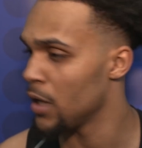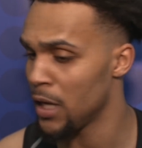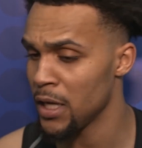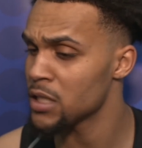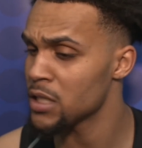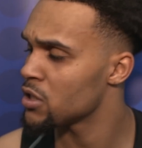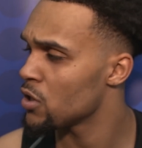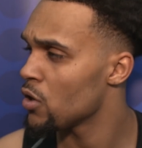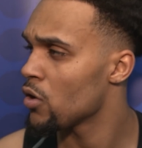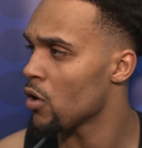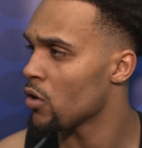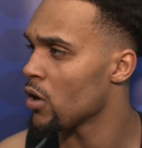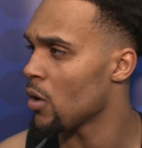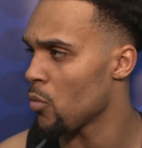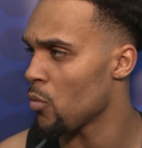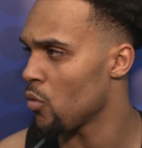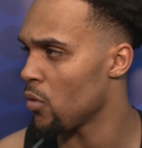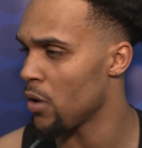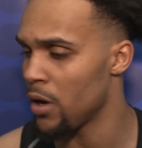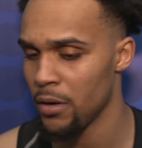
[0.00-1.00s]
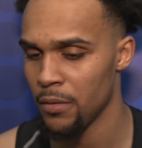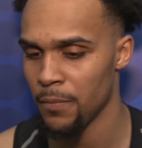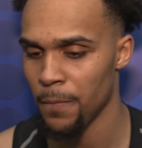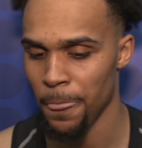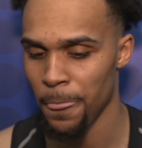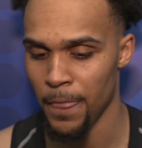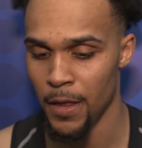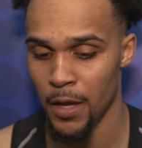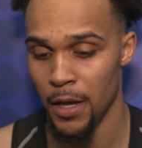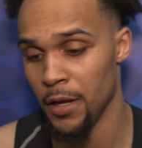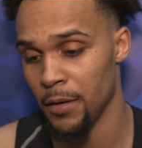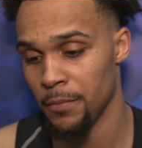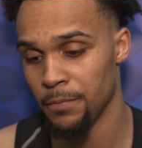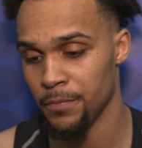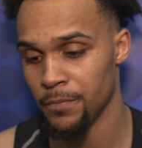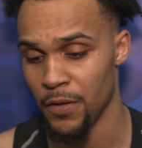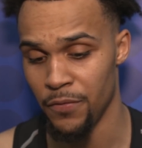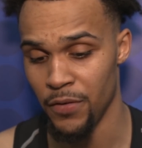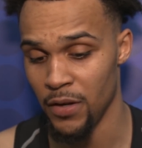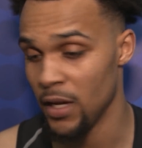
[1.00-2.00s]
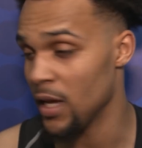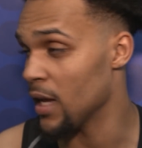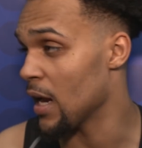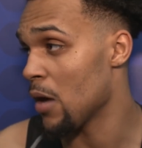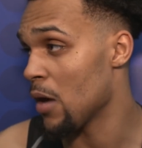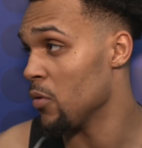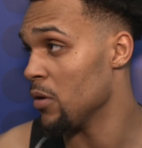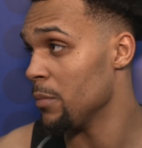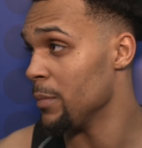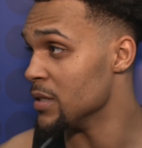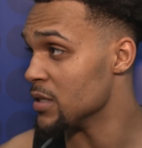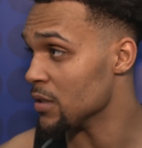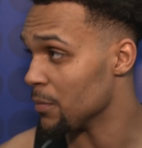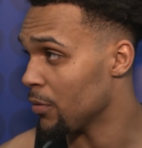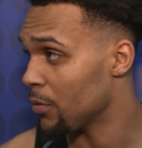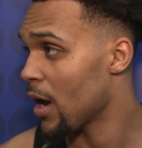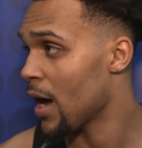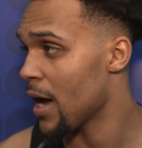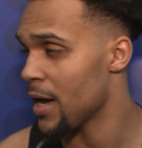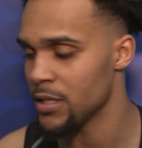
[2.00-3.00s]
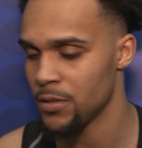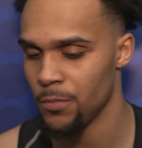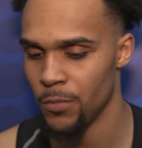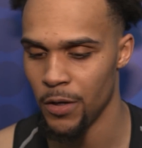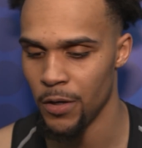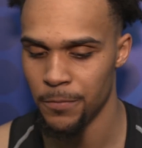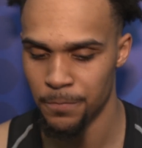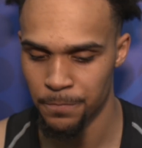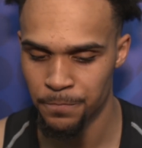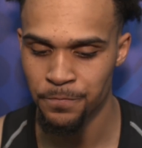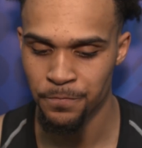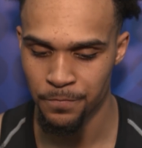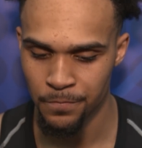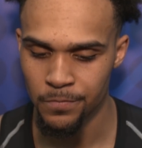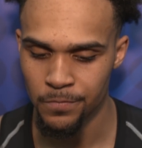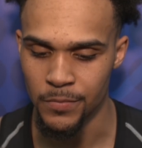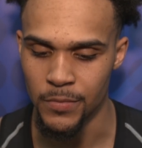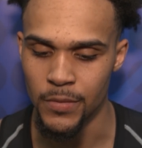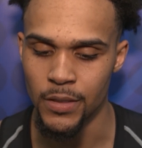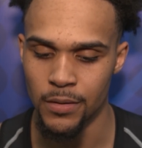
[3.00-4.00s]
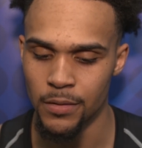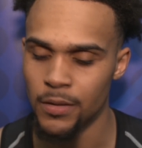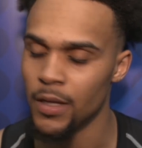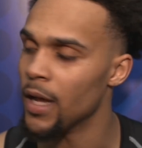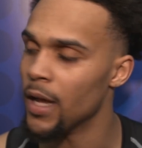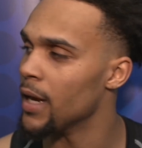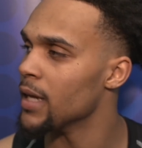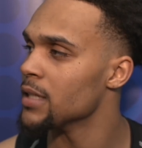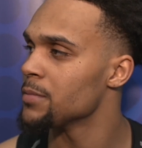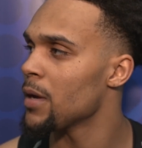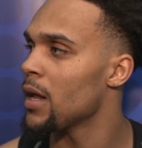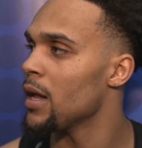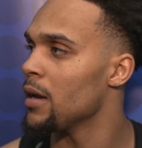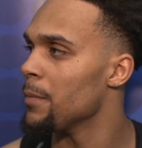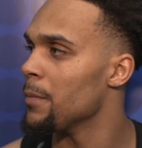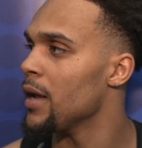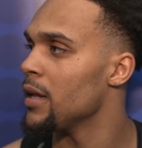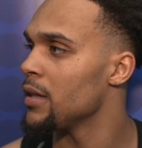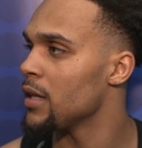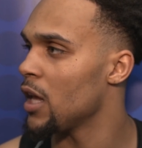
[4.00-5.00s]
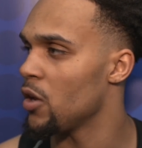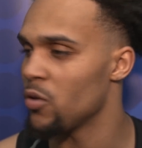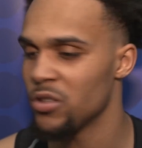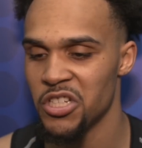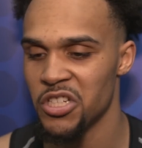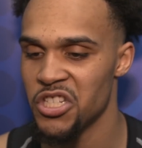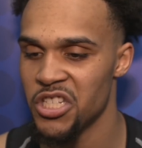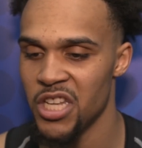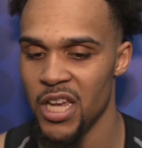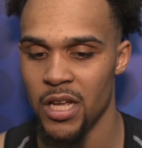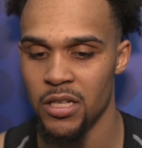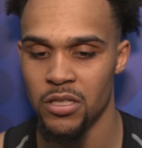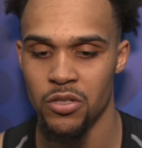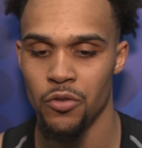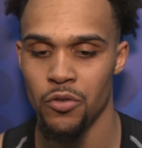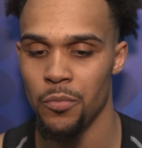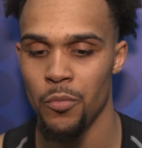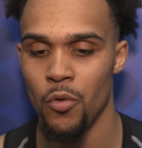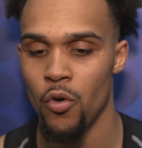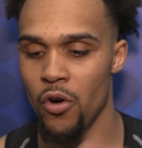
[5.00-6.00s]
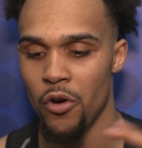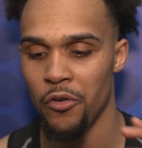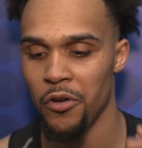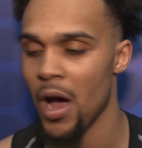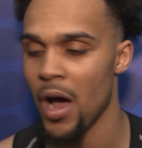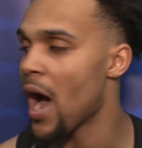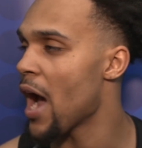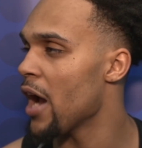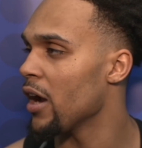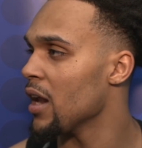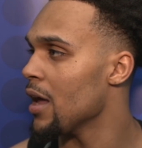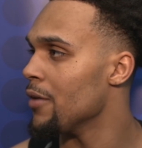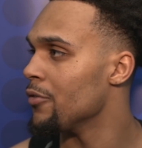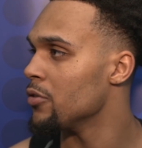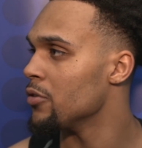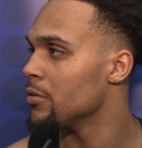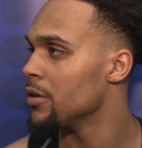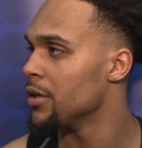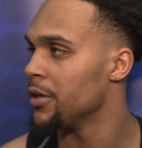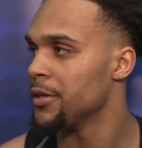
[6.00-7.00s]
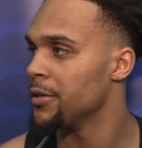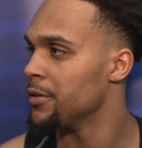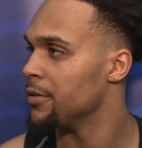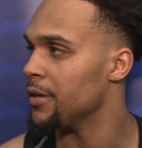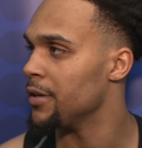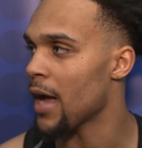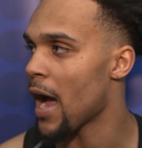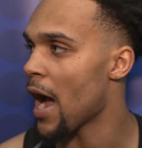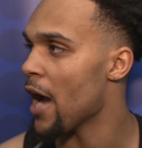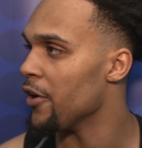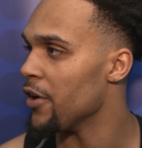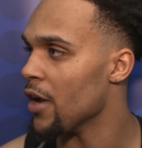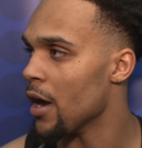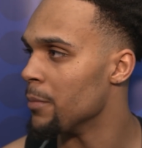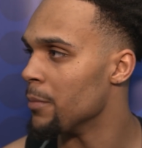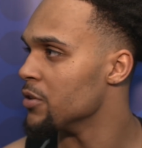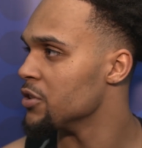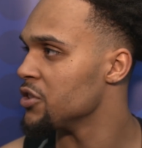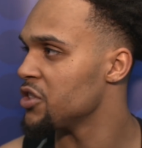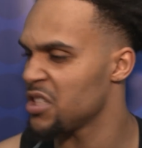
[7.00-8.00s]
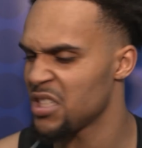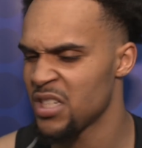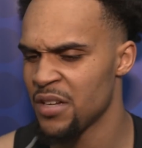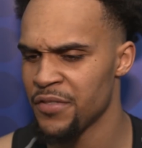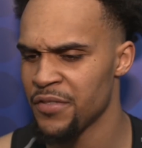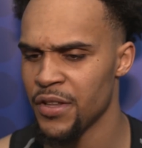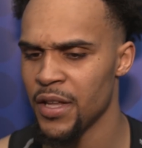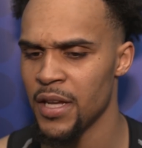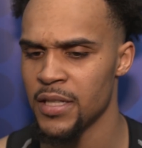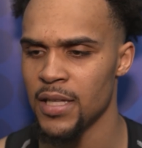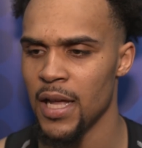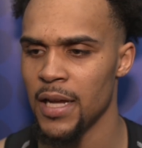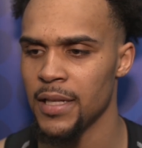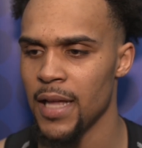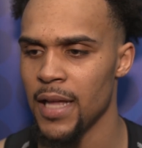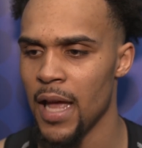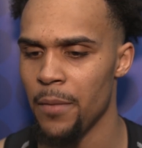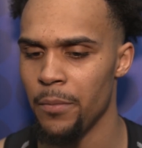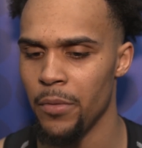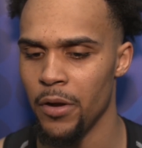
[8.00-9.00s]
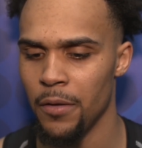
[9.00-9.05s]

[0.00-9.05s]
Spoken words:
He could still go number one, and if he did, I wouldn't be surprised. But yeah, that's probably the main thing. You'll just see it to more on a higher level and higher numbers, just different things like that.